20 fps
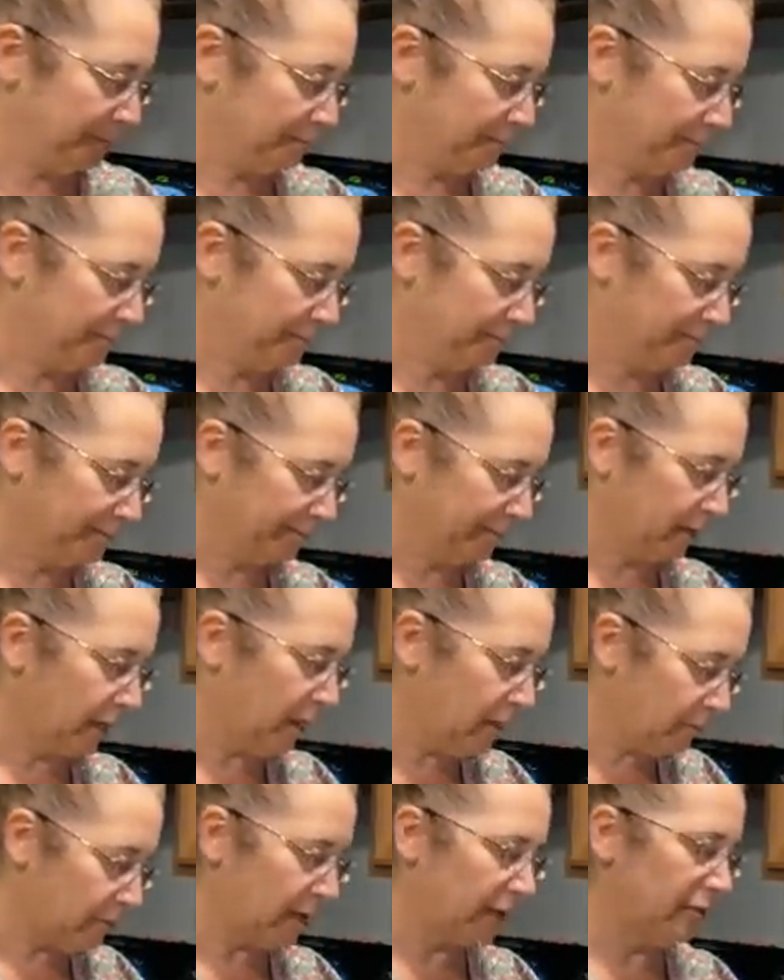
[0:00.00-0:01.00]

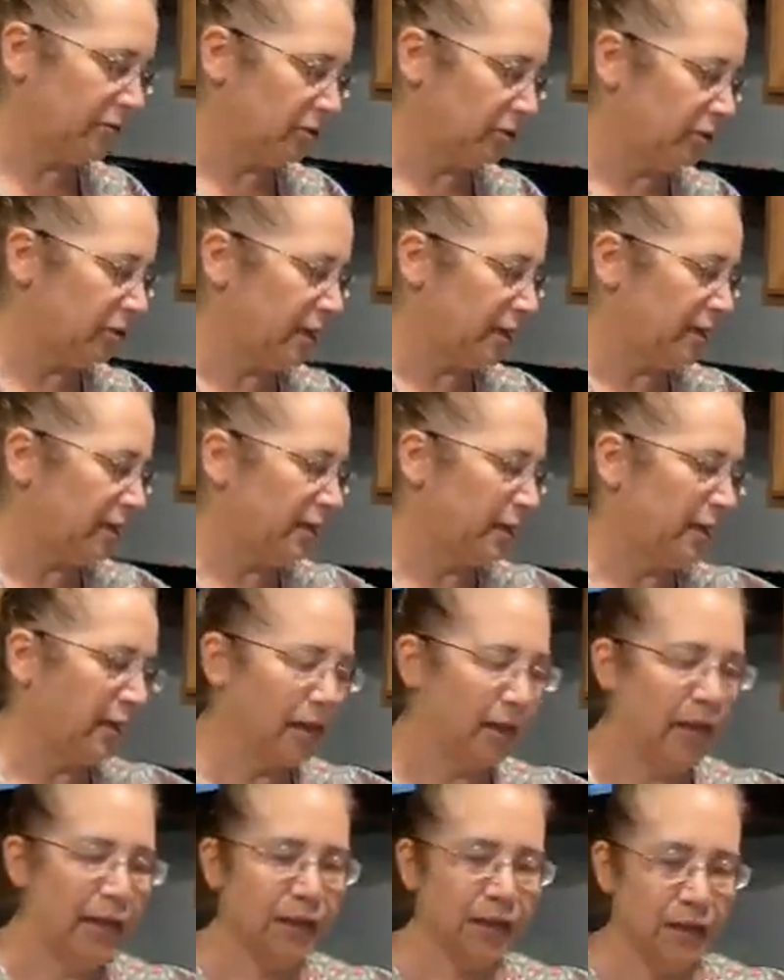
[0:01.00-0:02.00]
I will have to try that.
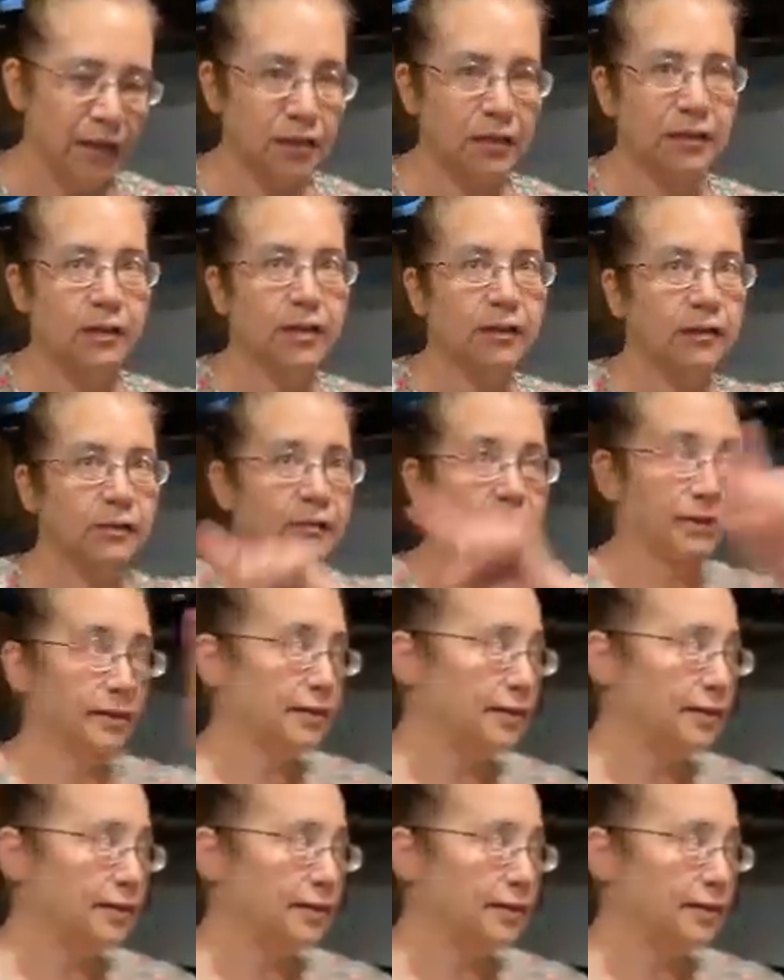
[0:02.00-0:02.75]
This year,